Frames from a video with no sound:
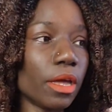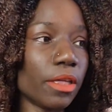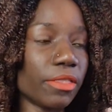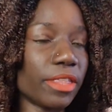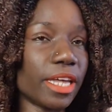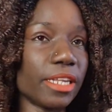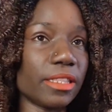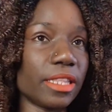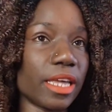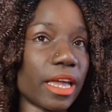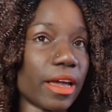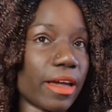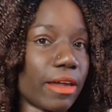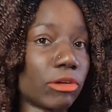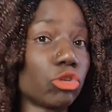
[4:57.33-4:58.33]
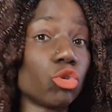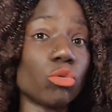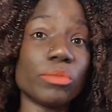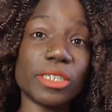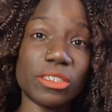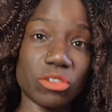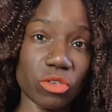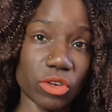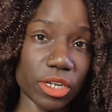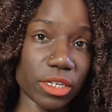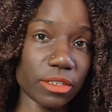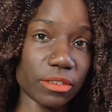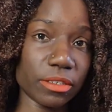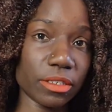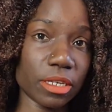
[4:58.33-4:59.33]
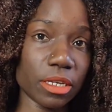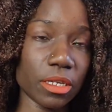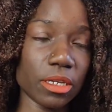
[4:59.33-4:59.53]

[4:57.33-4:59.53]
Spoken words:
Then there are dormitories.